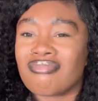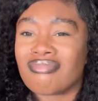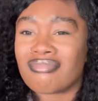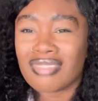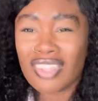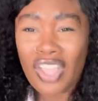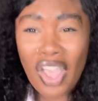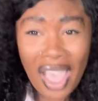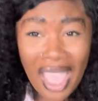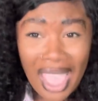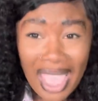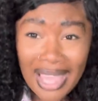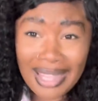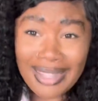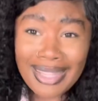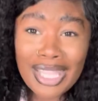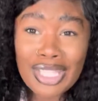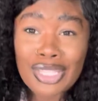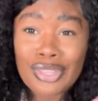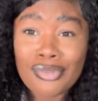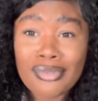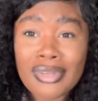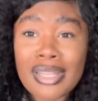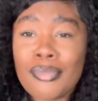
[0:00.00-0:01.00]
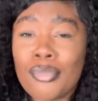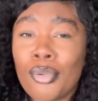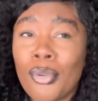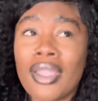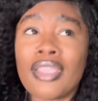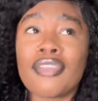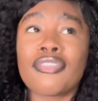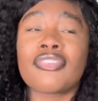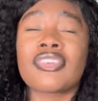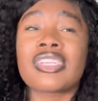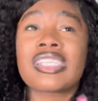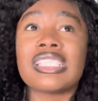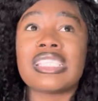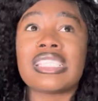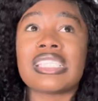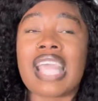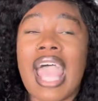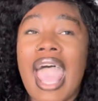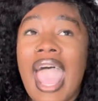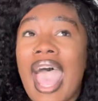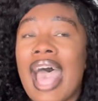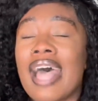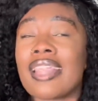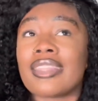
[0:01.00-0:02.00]
3 boyfriends
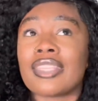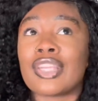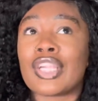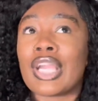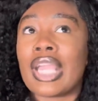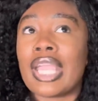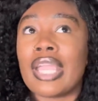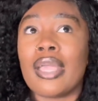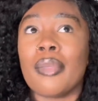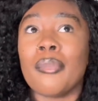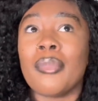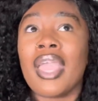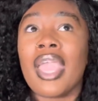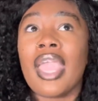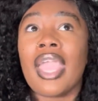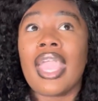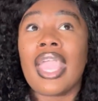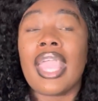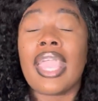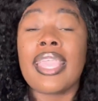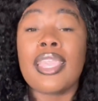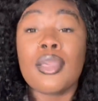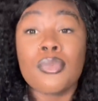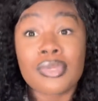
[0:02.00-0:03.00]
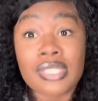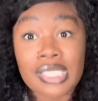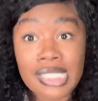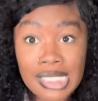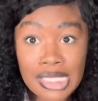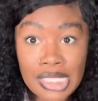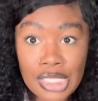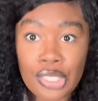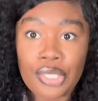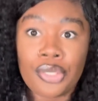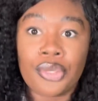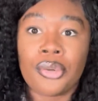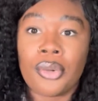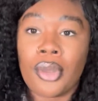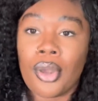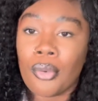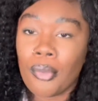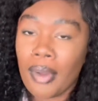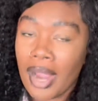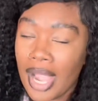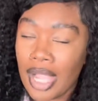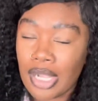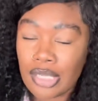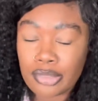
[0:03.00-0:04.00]
after him, and he was still
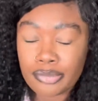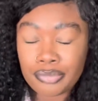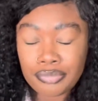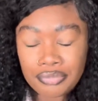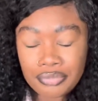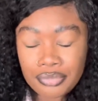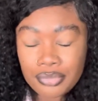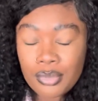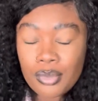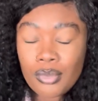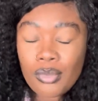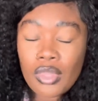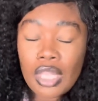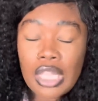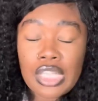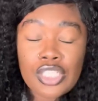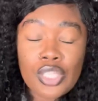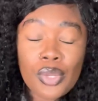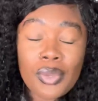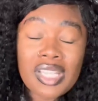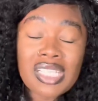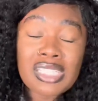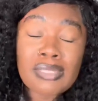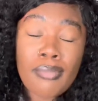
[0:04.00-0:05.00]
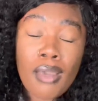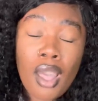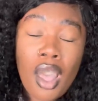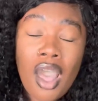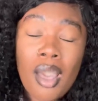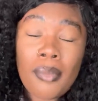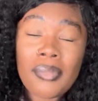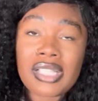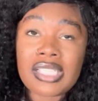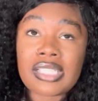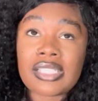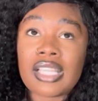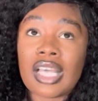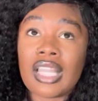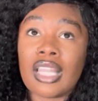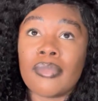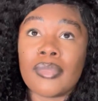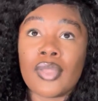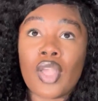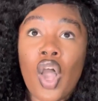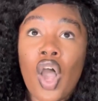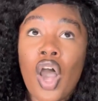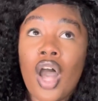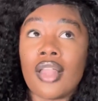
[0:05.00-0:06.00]
around. So his mom is
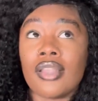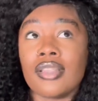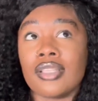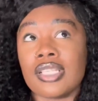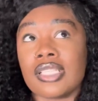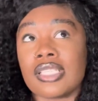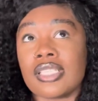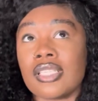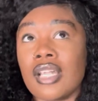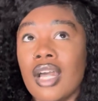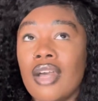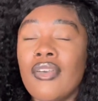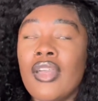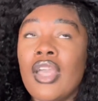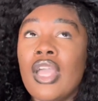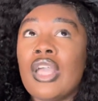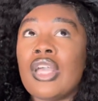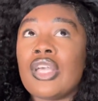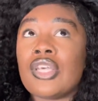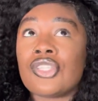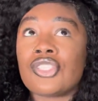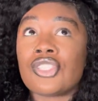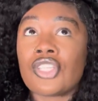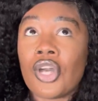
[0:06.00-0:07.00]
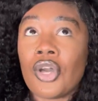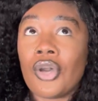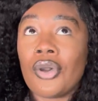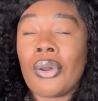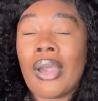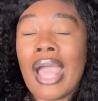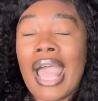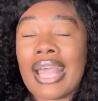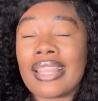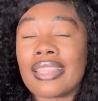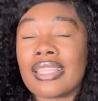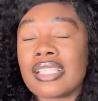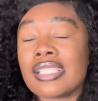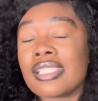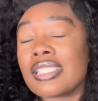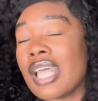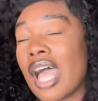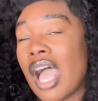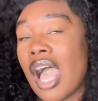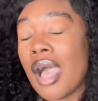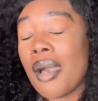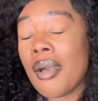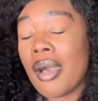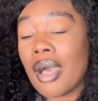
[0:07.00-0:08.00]
telling me all of this stuff. So at this
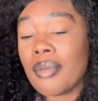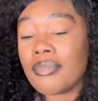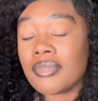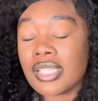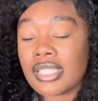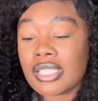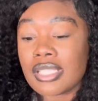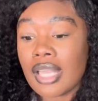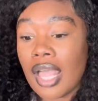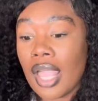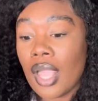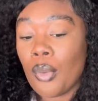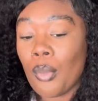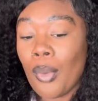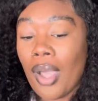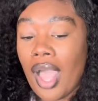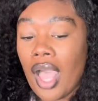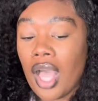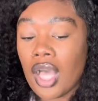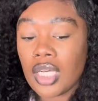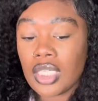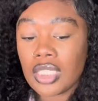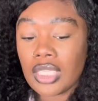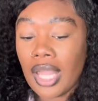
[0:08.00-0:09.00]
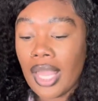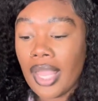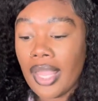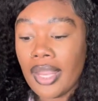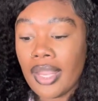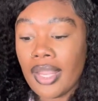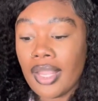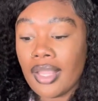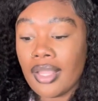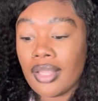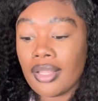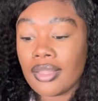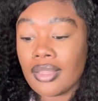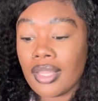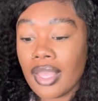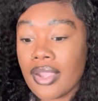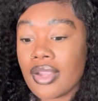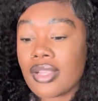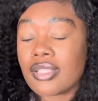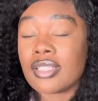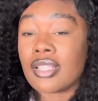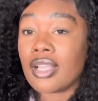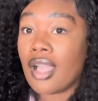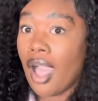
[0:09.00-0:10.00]
time, I'm just like, wow, like,
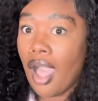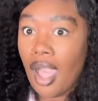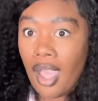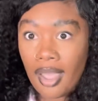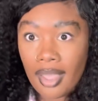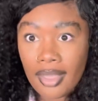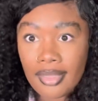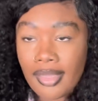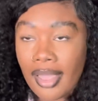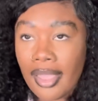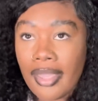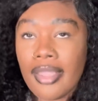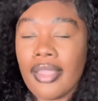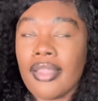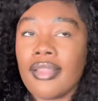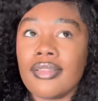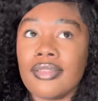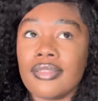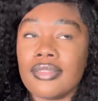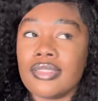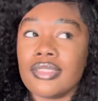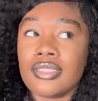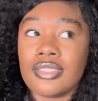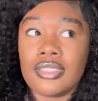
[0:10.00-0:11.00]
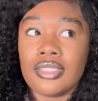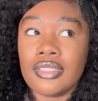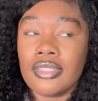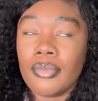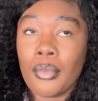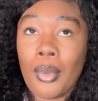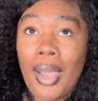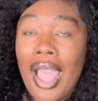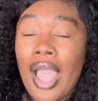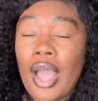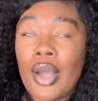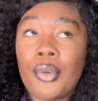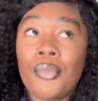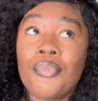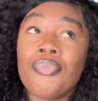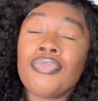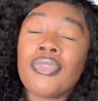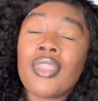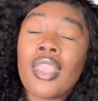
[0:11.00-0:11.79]
there's a God. Like, wow.